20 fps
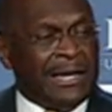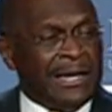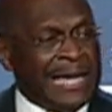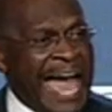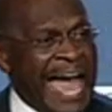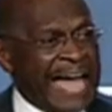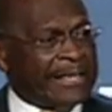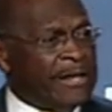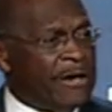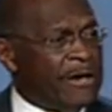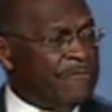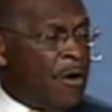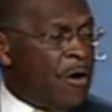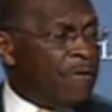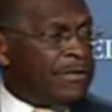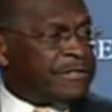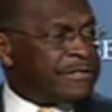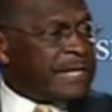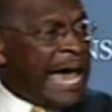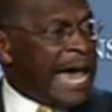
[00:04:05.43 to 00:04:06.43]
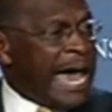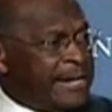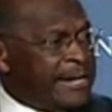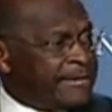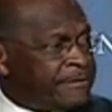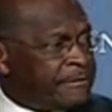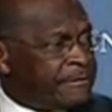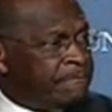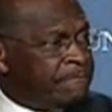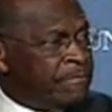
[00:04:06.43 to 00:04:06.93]
lack of
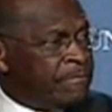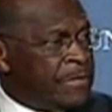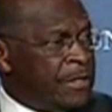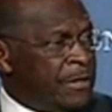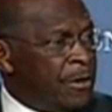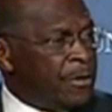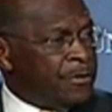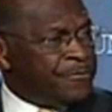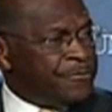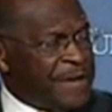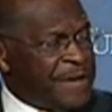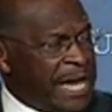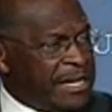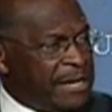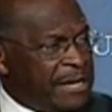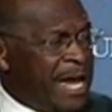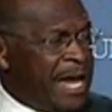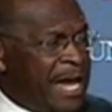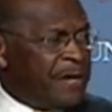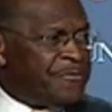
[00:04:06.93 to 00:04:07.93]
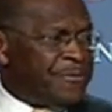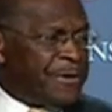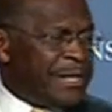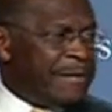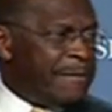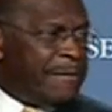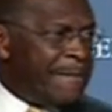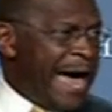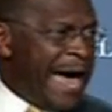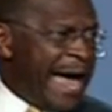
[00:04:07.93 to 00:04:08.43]
oversight on Fannie Mae and
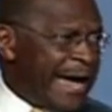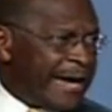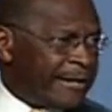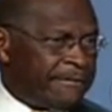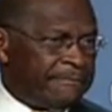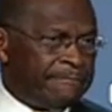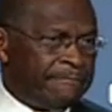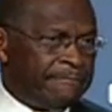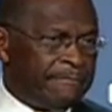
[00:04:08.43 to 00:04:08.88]
Freddie Mac.